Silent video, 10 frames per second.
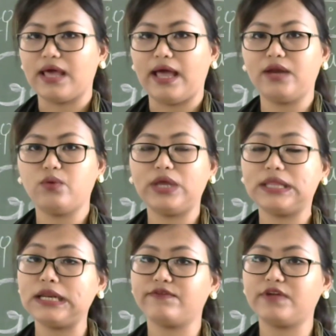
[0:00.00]
and we
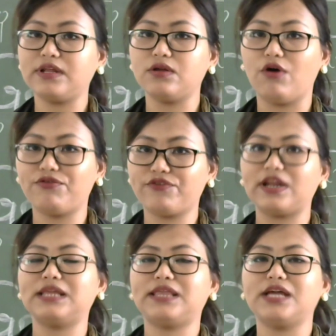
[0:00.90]
didn't even offer
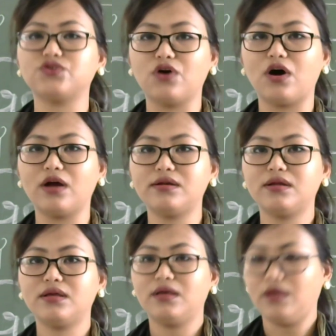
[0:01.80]
anything to God.
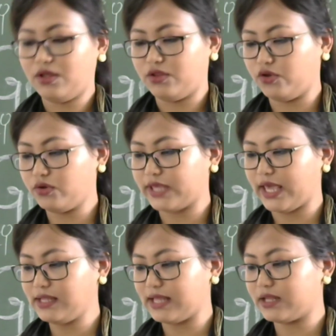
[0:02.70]
Do you
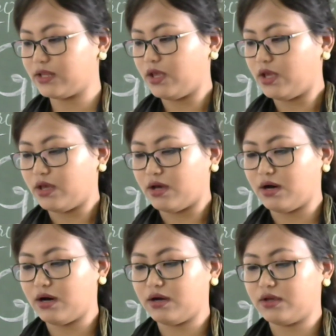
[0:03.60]
think that
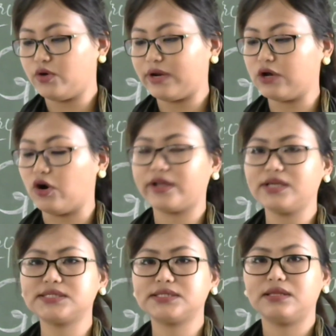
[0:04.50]
you're a
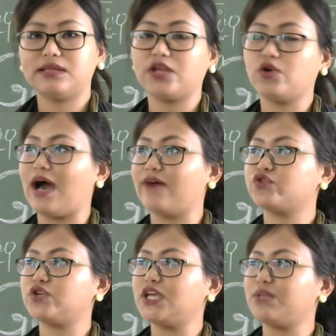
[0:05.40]
goddess, that you have
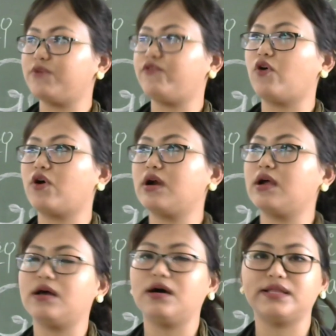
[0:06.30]
to eat before
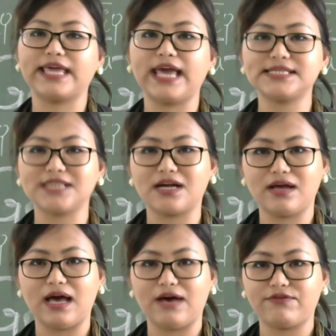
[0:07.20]
the guests
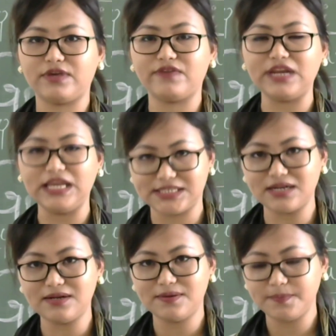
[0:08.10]
have even eaten?"